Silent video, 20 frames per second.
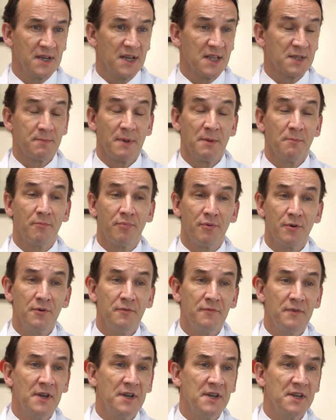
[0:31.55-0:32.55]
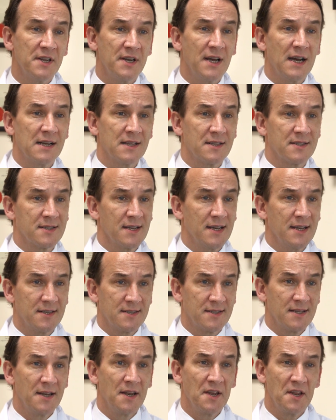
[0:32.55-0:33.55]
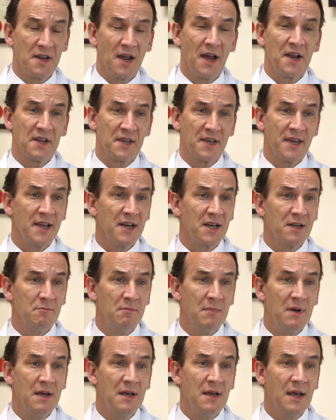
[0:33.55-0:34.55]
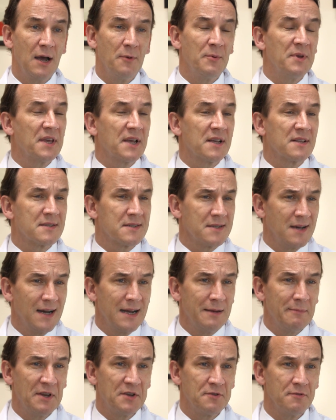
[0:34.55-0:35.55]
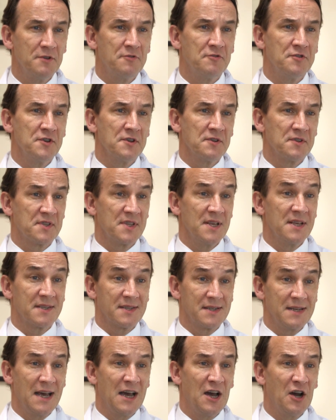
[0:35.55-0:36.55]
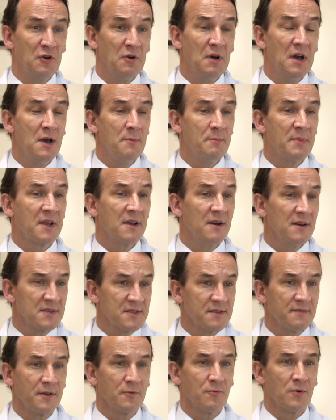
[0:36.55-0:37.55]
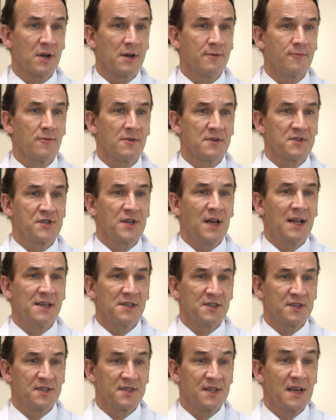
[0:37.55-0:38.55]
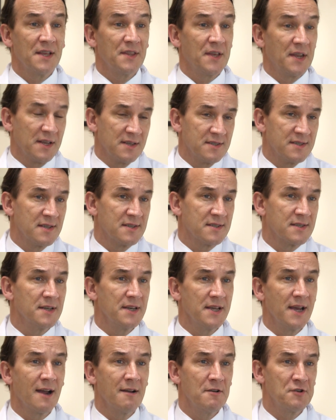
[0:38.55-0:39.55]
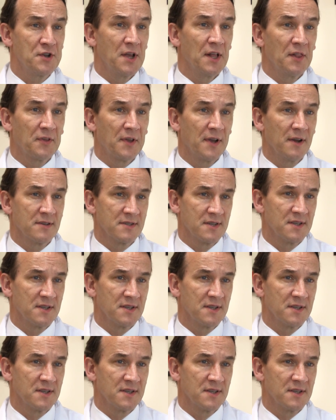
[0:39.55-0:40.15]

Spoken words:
It's been proven in the United States and the United Kingdom, and we think it's timely to introduce this now because of the workforce challenges that exist in the Irish healthcare